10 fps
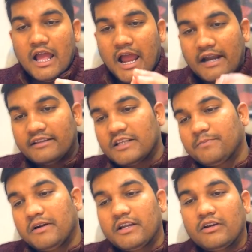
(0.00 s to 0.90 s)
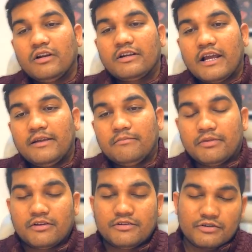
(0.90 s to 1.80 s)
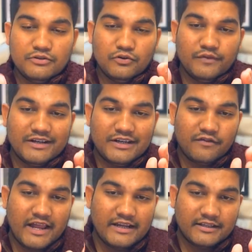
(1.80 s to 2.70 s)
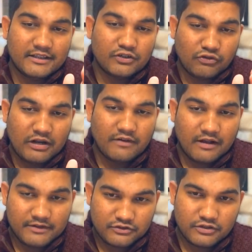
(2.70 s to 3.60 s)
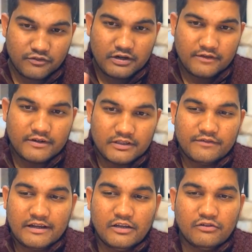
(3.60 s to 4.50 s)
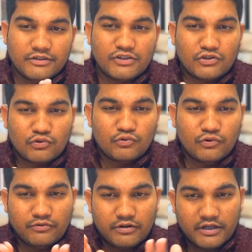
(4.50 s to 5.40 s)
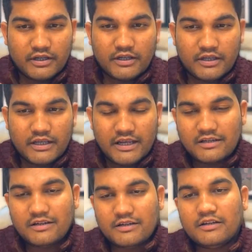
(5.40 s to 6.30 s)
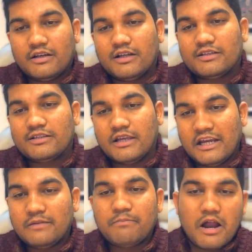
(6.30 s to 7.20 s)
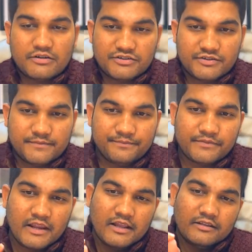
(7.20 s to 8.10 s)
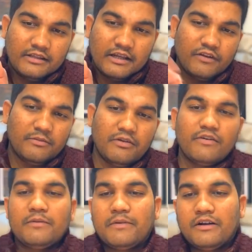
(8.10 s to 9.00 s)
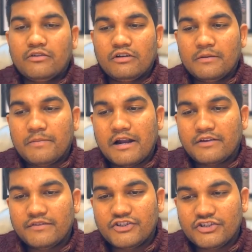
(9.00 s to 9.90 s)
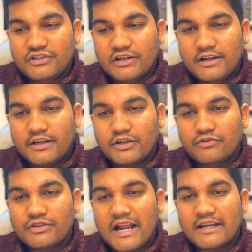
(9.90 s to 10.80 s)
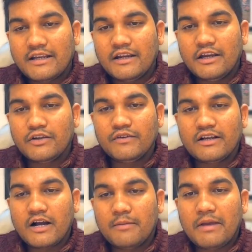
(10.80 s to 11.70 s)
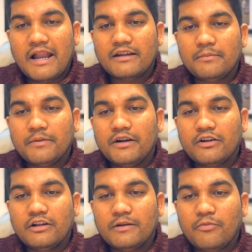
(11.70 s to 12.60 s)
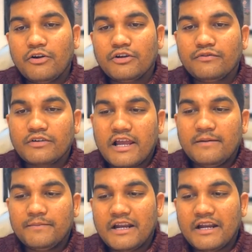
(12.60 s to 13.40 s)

At this particular time, because you will divide the twelve hours or whatever the value is to eight, uh, eight parts, there will be one particular part which is related to Saturn, and it will come at a particular point of time.